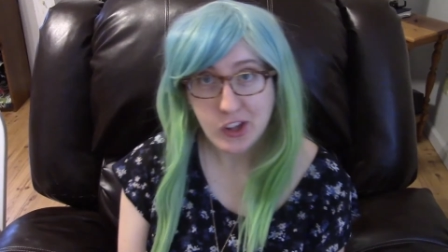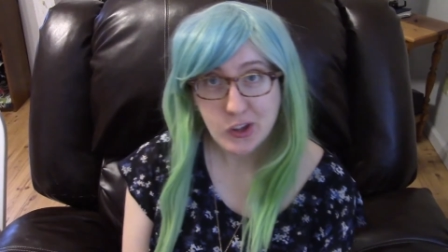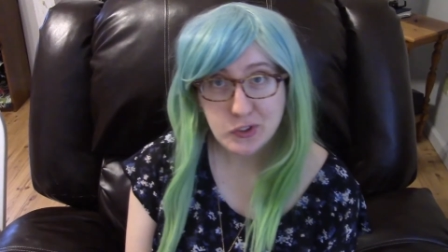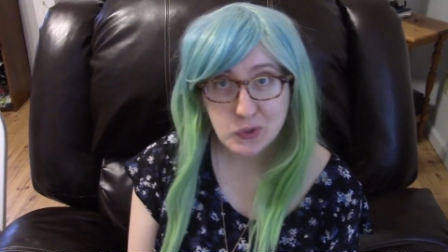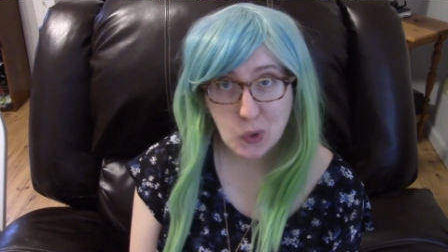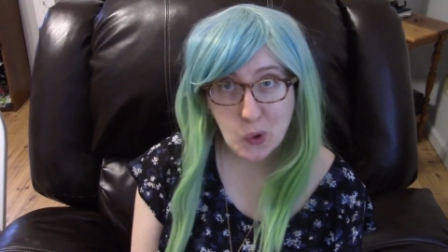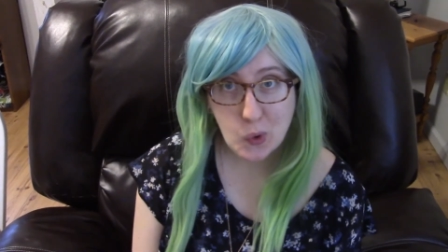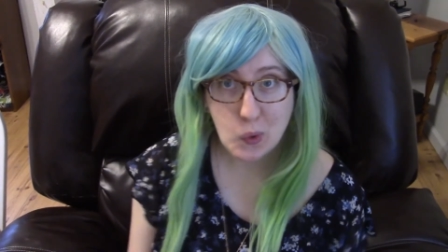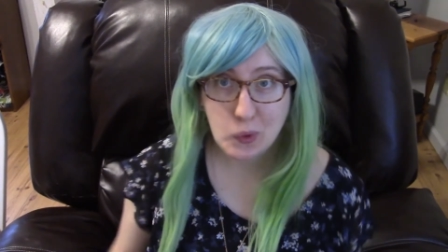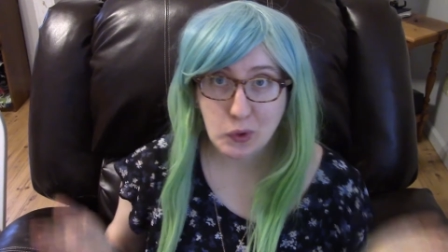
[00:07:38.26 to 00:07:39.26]

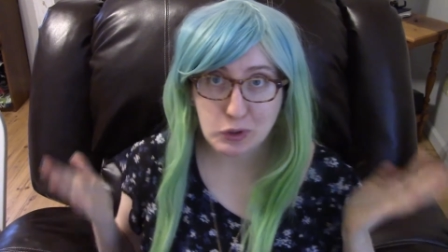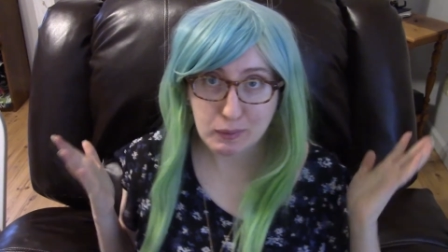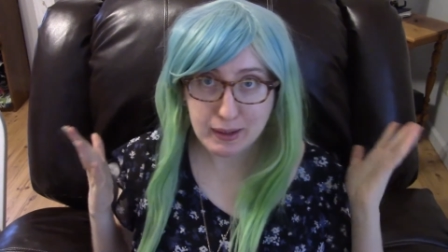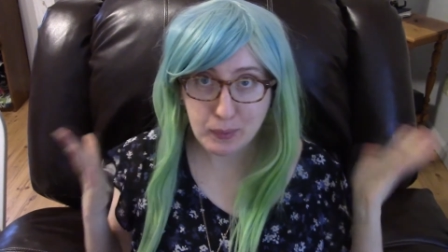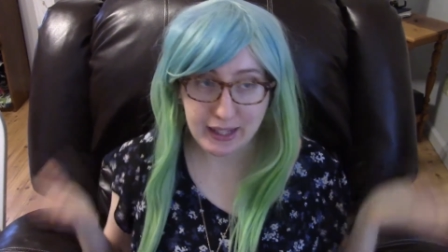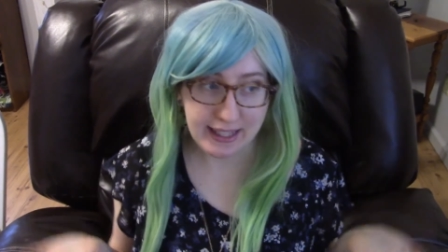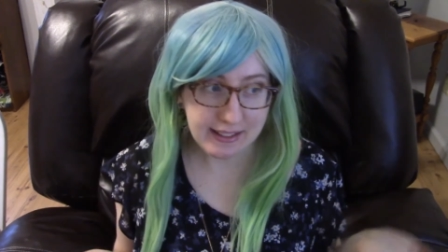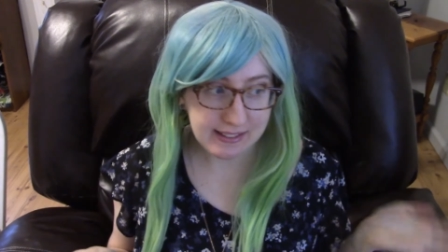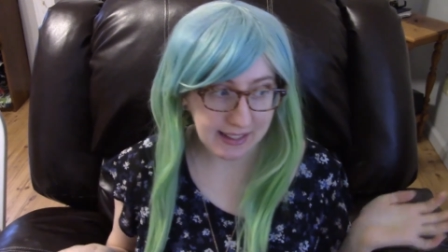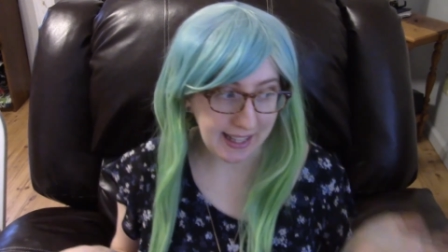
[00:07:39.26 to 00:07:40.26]
So those are my
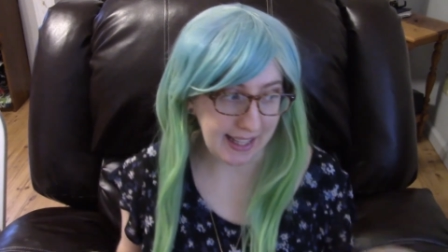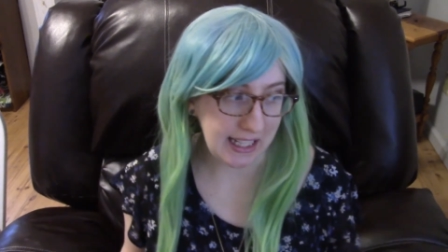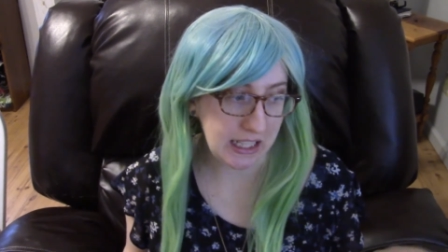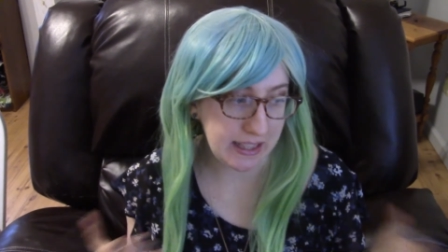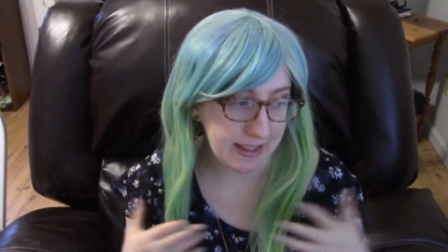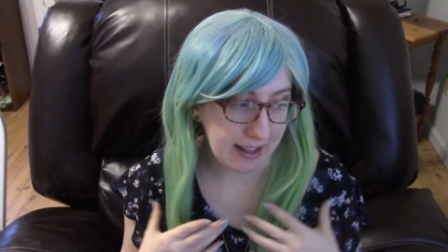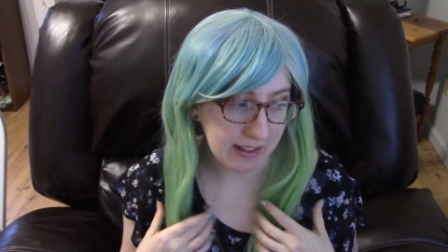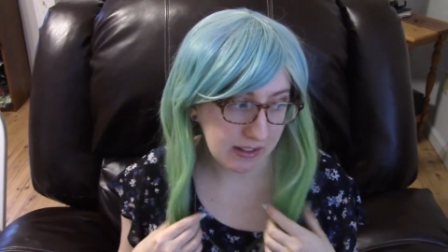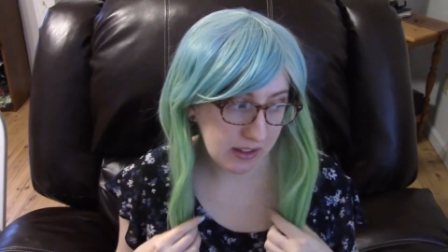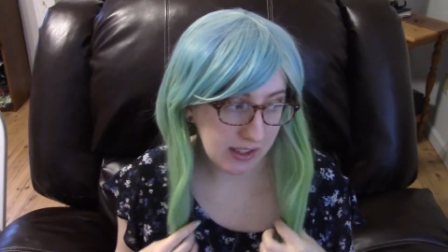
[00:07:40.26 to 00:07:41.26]
wigs, and
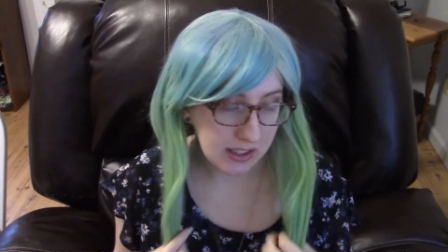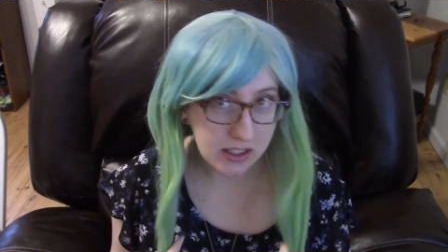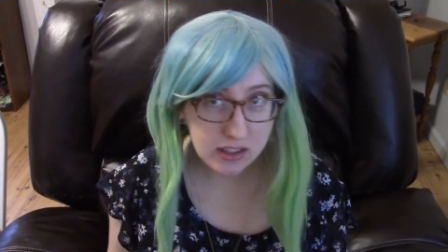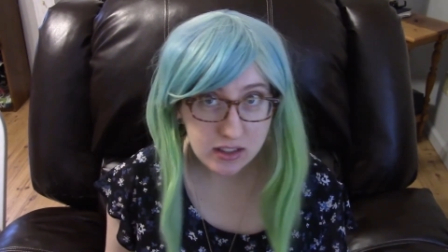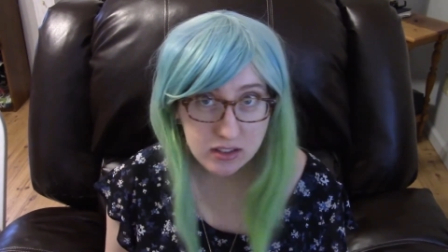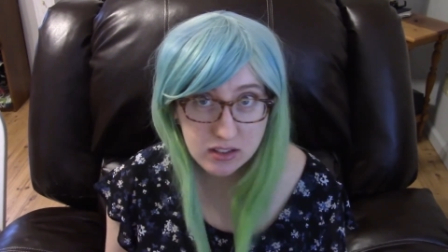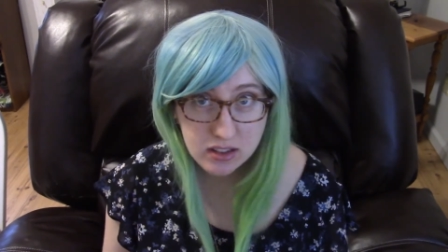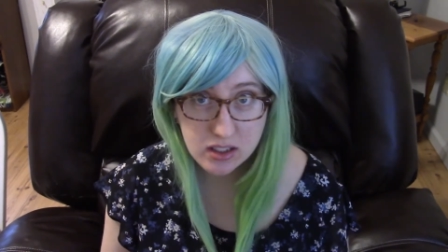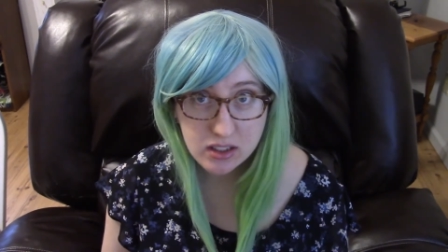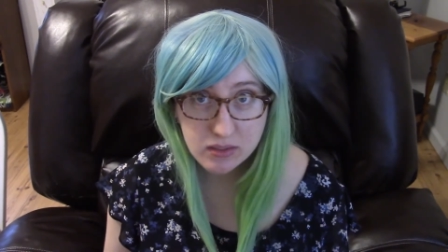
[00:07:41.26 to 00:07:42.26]
that
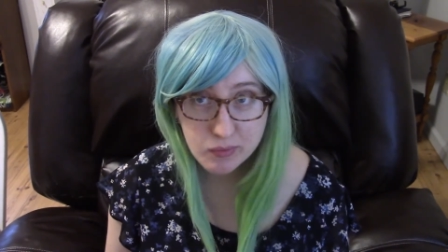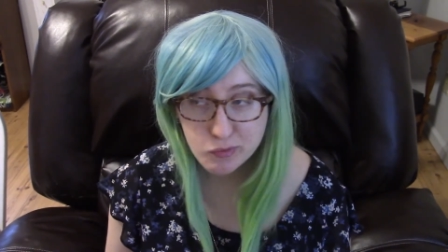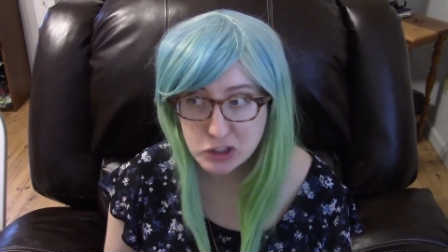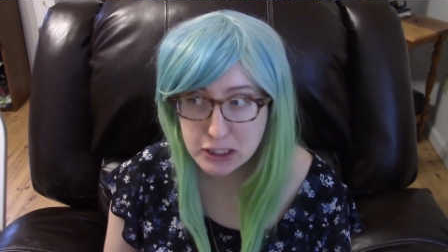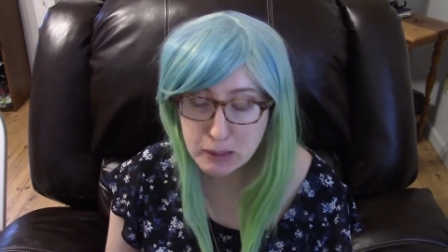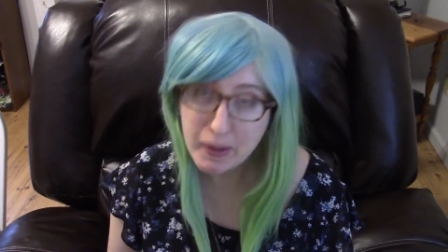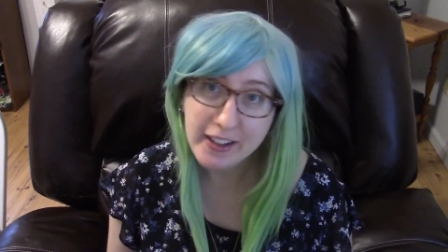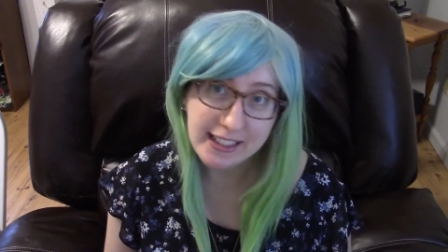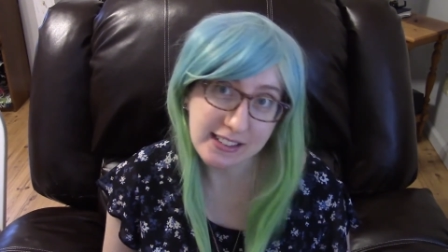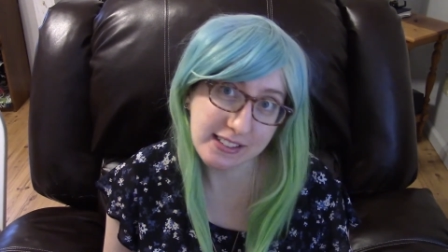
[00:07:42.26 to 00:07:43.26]
is really about
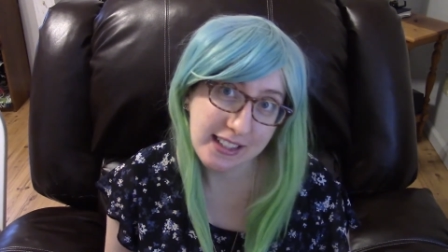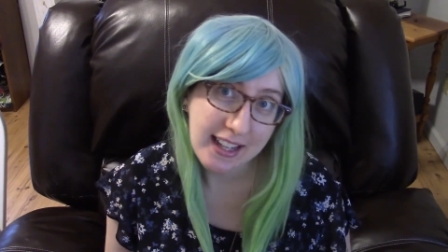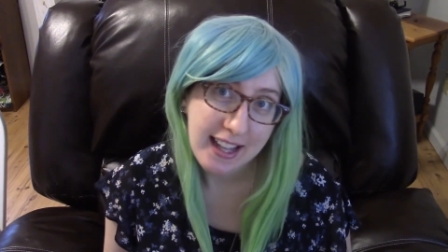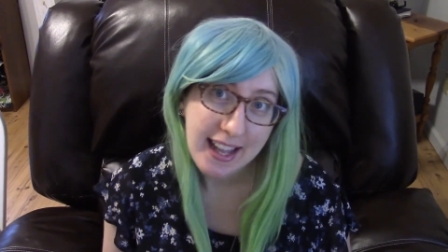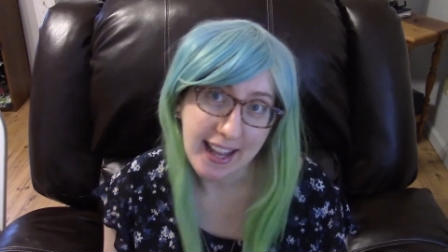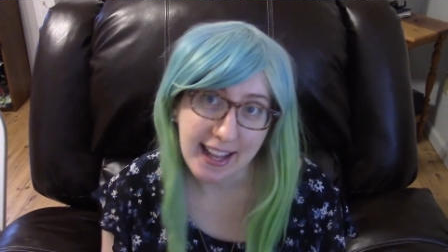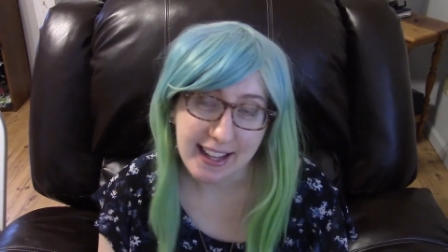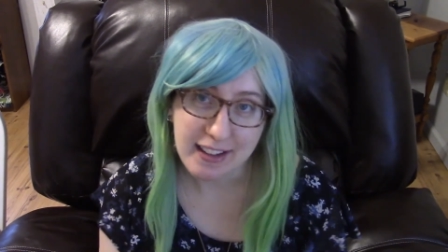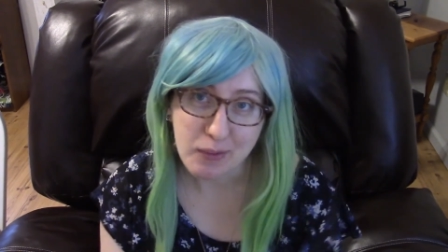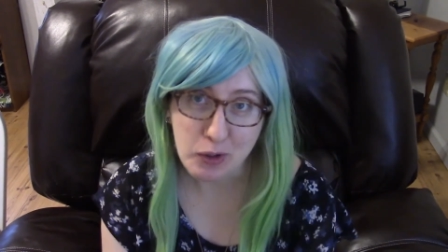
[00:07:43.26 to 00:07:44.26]
it.
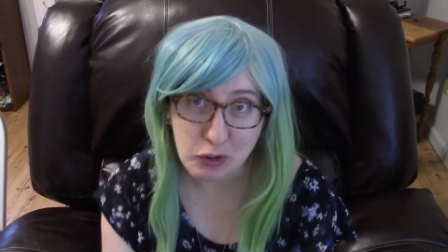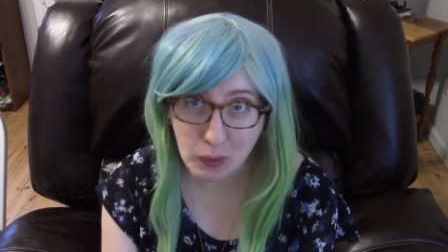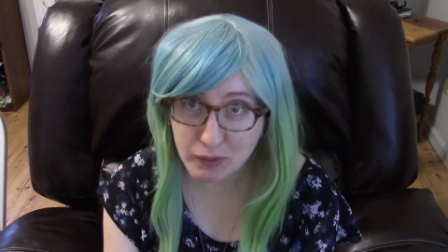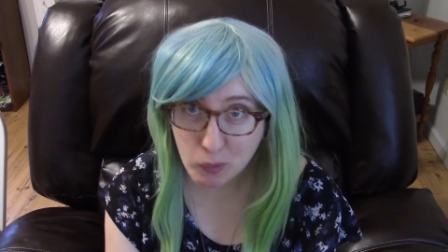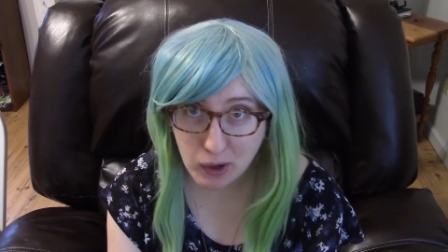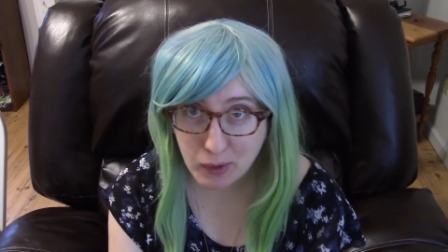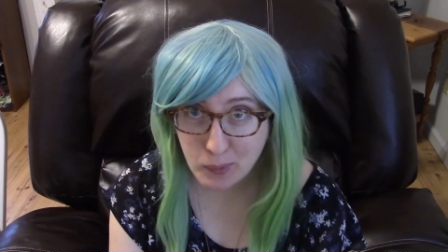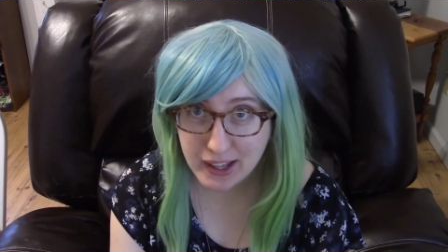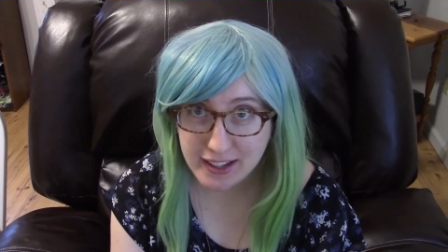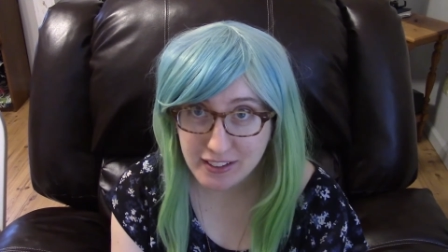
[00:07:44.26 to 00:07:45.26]
And would you ever wear a
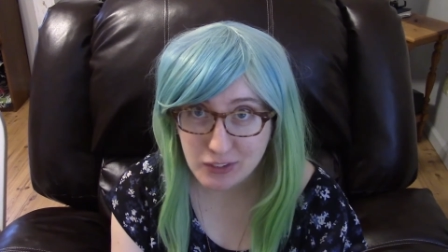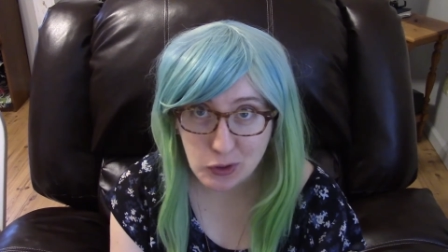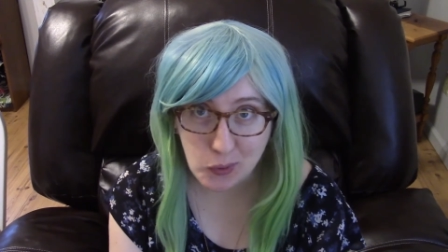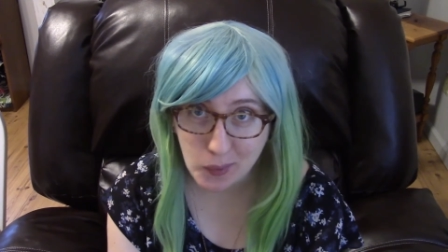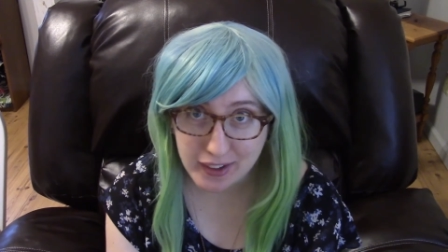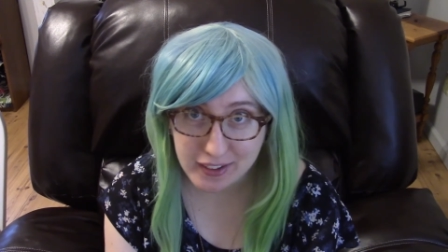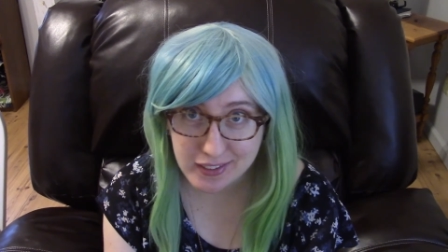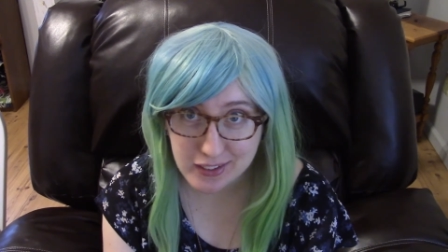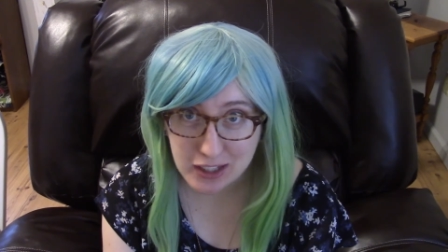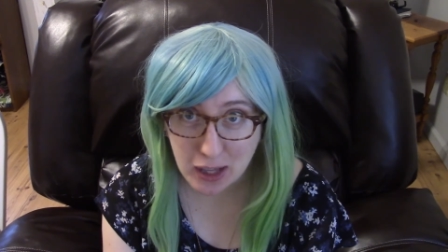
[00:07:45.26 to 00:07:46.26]
wig? Do you want
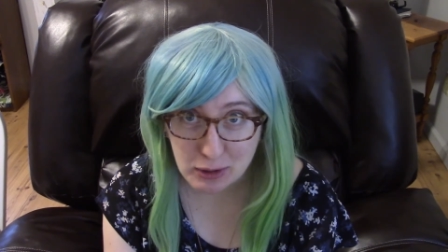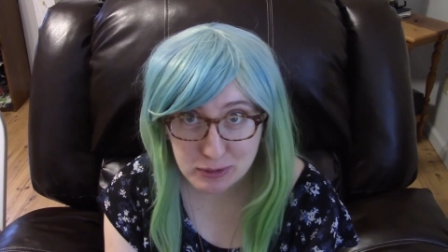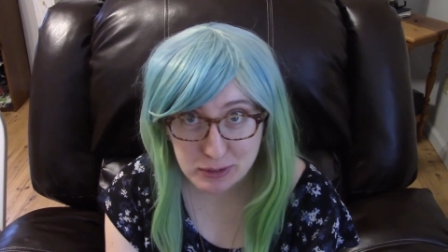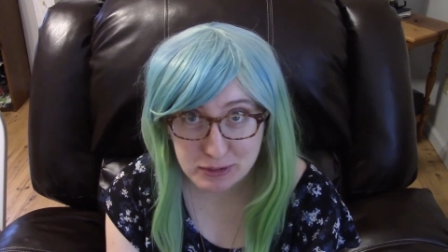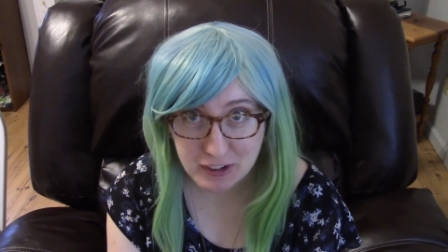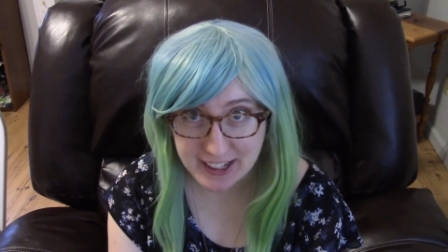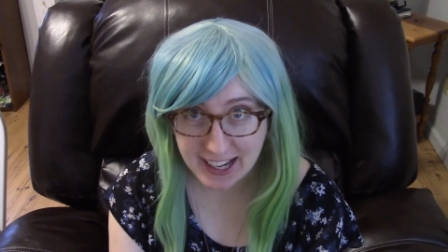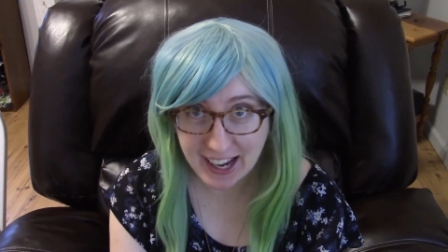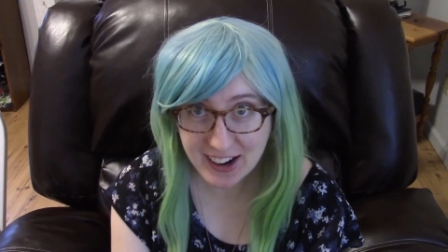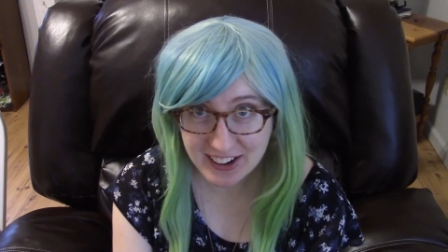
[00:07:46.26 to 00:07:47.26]
colorful, fun
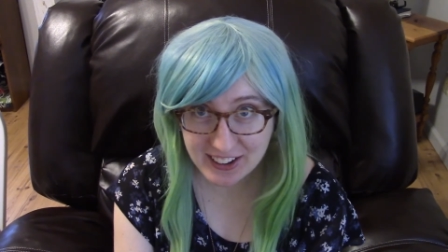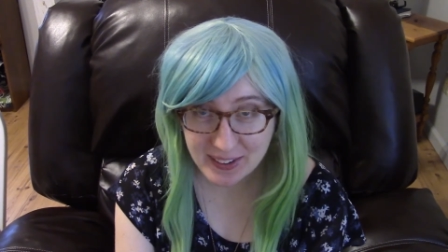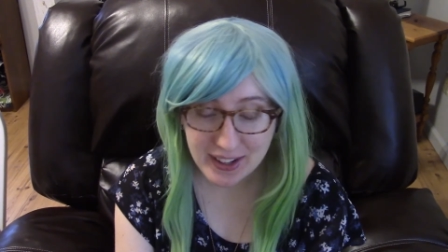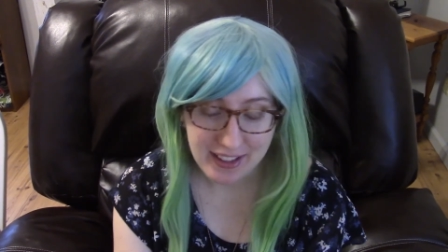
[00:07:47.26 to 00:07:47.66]
hair?